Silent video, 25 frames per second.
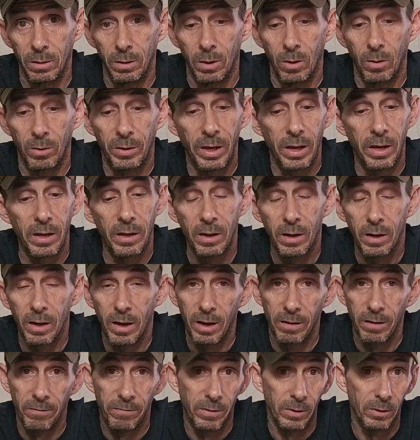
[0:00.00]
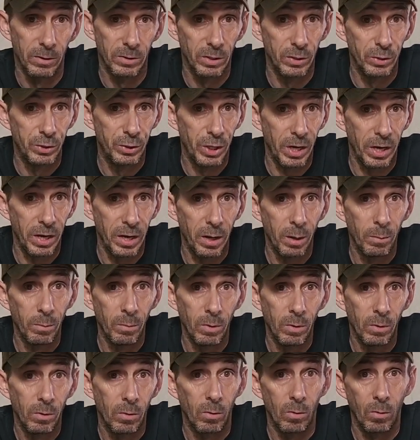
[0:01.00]
okay? If there's a jam
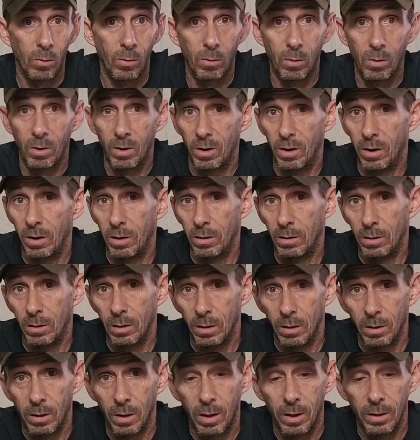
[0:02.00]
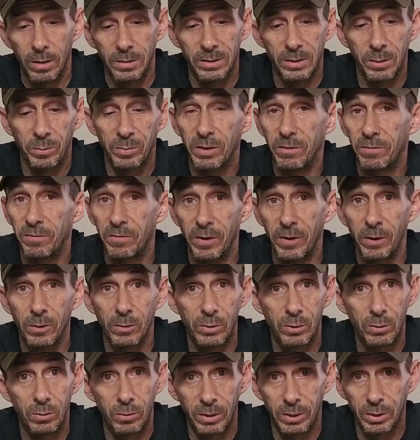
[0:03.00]
or something fails
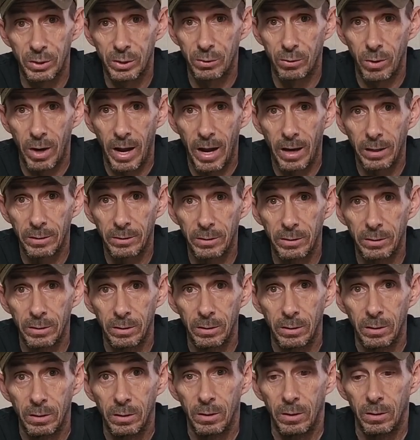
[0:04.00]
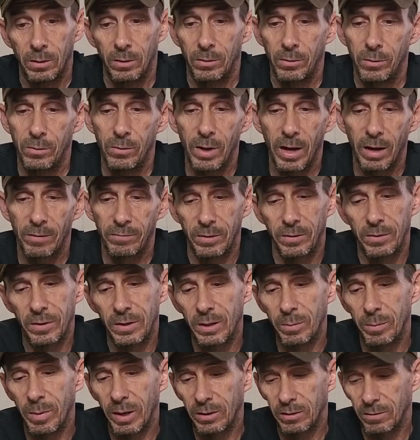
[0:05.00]
to extract, you have to
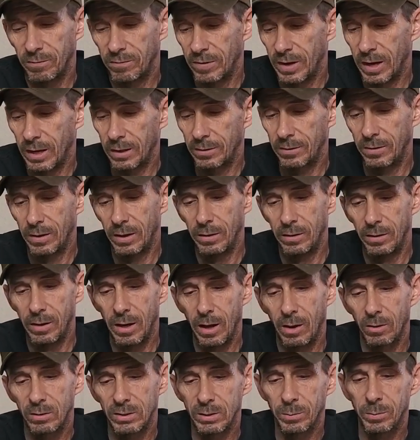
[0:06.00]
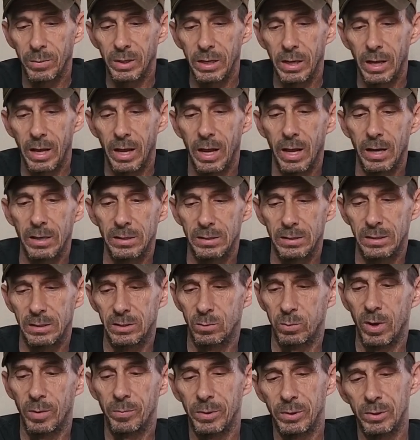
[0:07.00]
think about the fact that now somebody has this
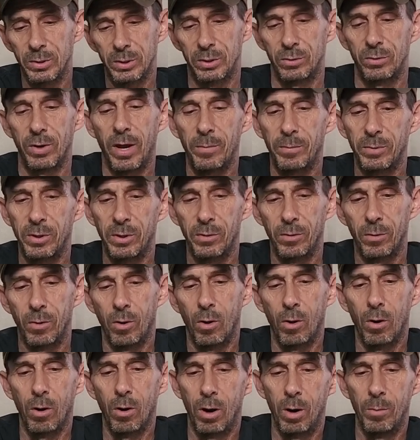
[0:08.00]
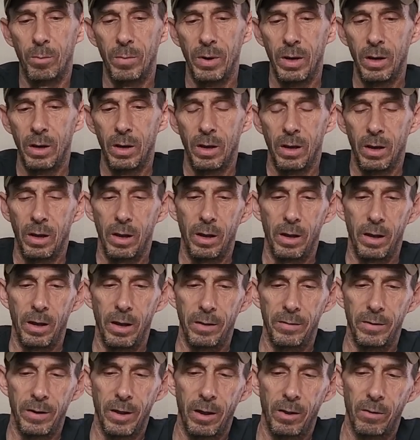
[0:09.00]
weapon strapped to their arm,
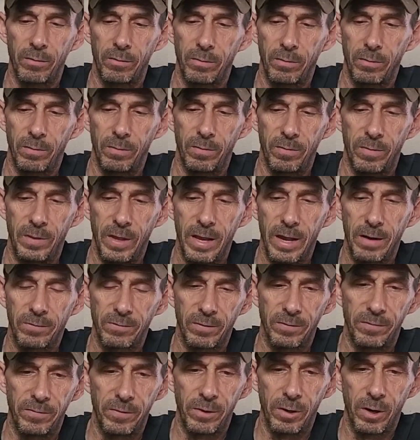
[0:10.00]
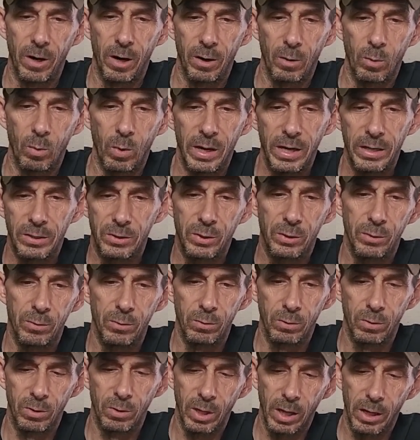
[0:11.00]
and now they have to figure out a way
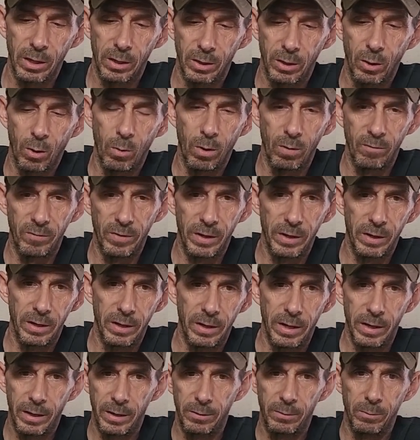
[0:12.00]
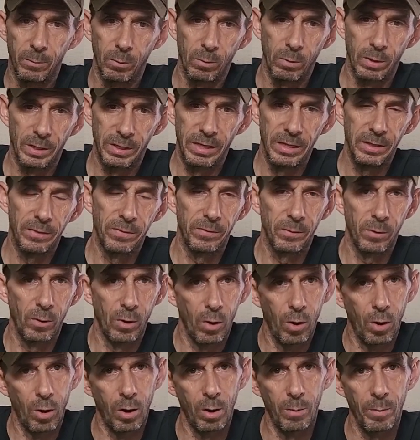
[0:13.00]
to let go of it and get their
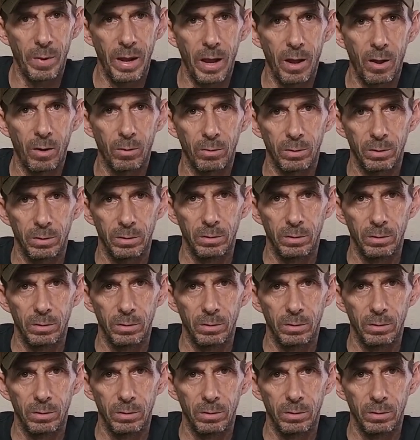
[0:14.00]
arm out